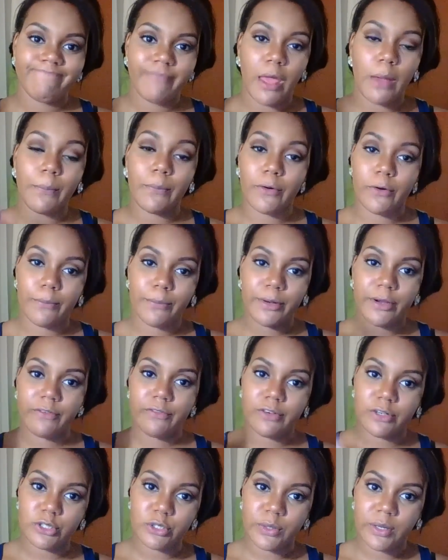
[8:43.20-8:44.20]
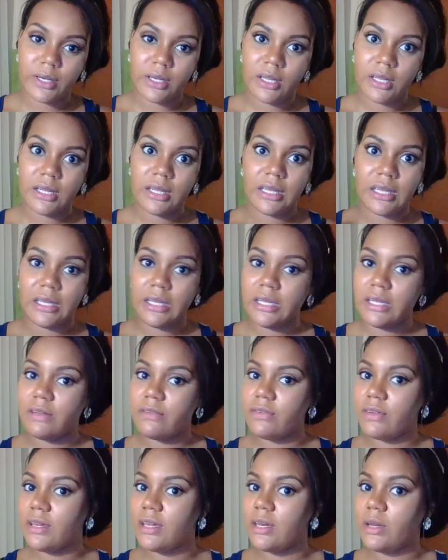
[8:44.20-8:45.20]
appropriate for training,
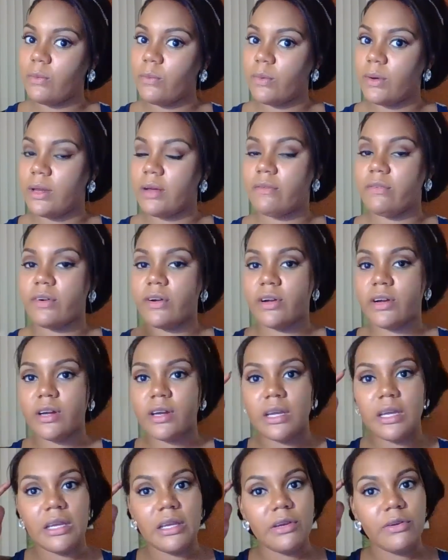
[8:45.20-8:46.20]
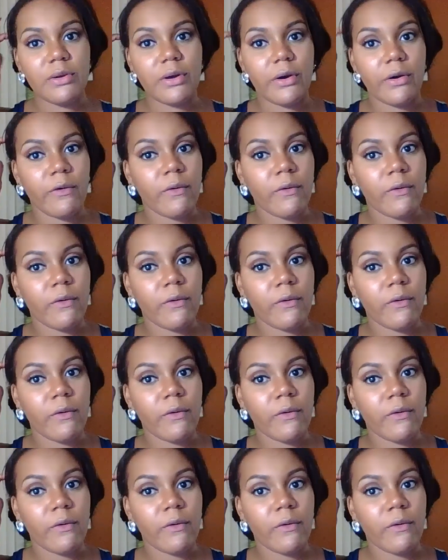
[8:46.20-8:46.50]
even whenever you